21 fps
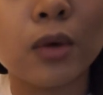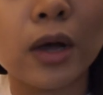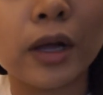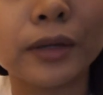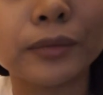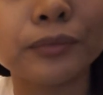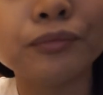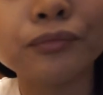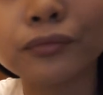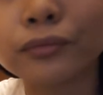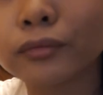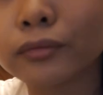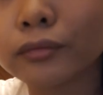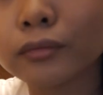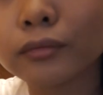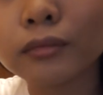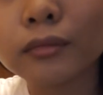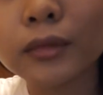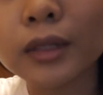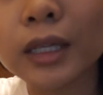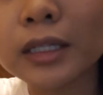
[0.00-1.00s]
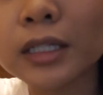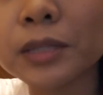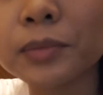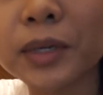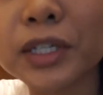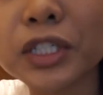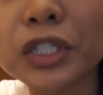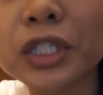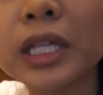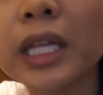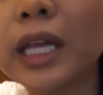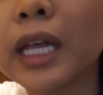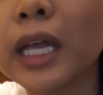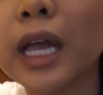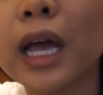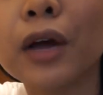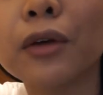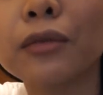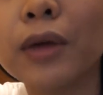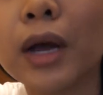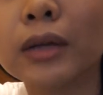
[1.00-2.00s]
one especially
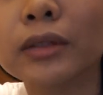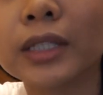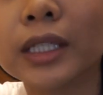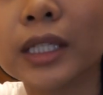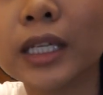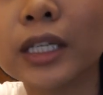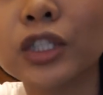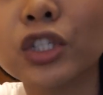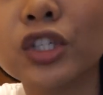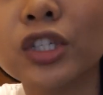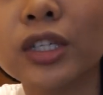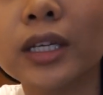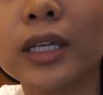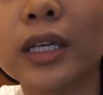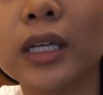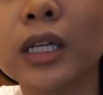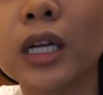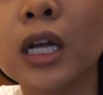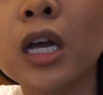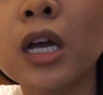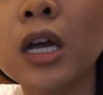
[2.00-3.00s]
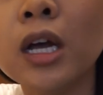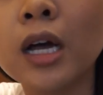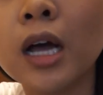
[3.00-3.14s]
around the kitchen,